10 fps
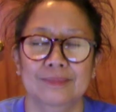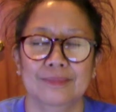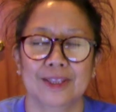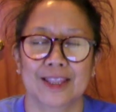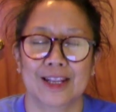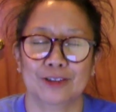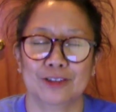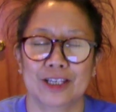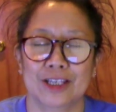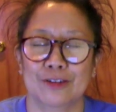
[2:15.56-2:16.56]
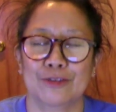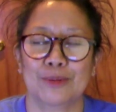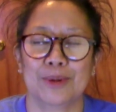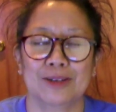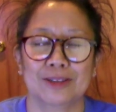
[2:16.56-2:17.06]
And then I'll stay there for
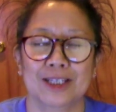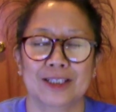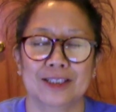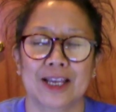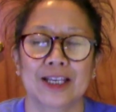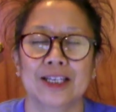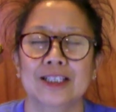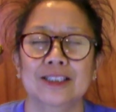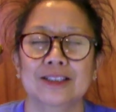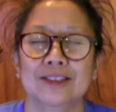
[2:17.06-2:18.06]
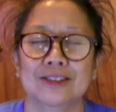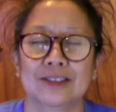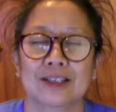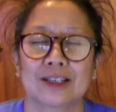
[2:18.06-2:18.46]
about 10 seconds.